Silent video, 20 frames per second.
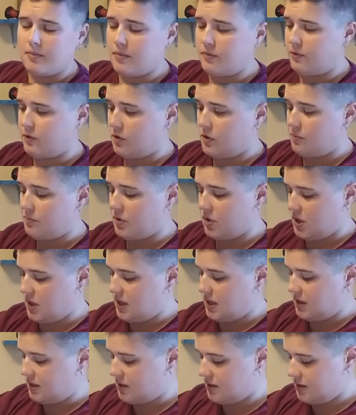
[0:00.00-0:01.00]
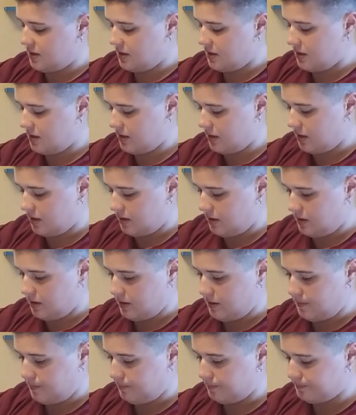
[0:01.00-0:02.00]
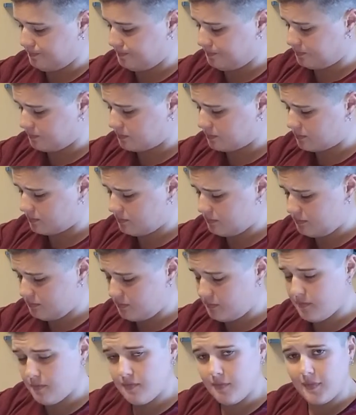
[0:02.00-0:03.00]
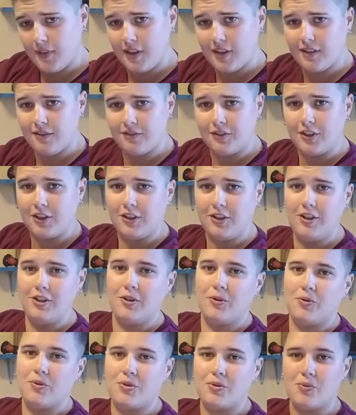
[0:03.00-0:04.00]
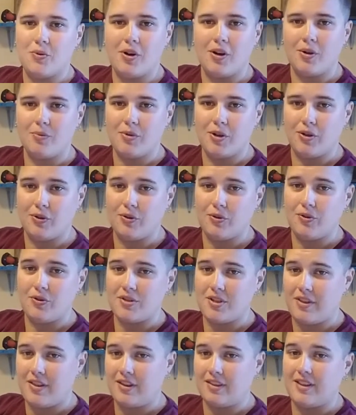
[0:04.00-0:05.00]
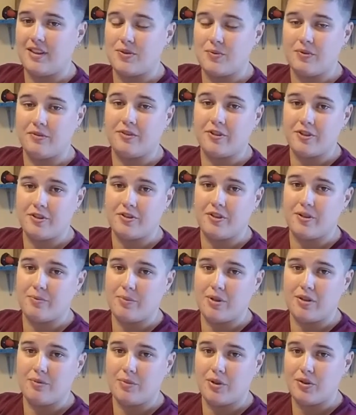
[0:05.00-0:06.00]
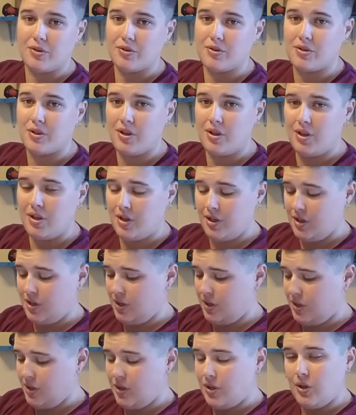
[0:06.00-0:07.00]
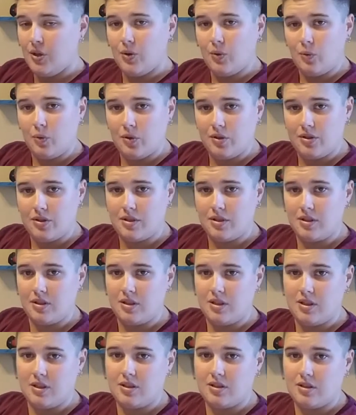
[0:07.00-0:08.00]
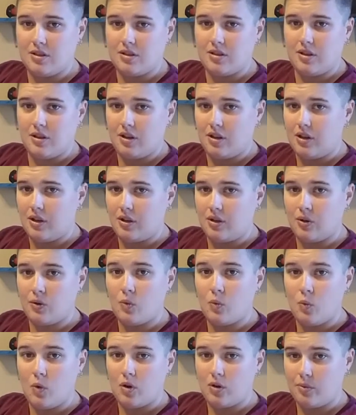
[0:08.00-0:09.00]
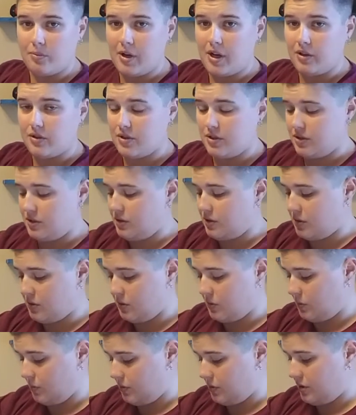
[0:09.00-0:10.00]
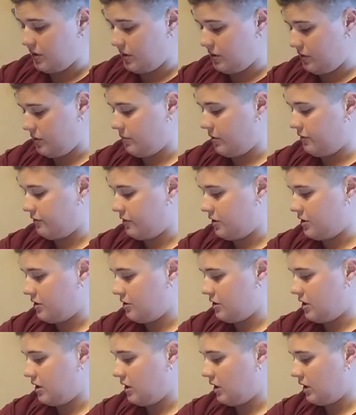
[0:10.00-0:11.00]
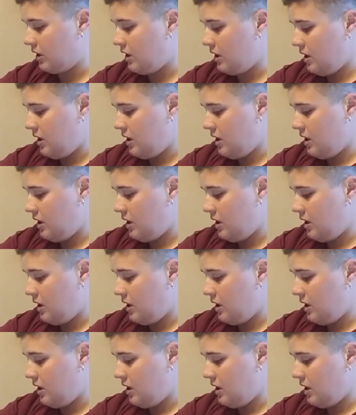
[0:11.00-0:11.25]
for the price. You can deal with the water bottle holders. I think that's what frustrated me the most, was these water pouches was extremely frustrating.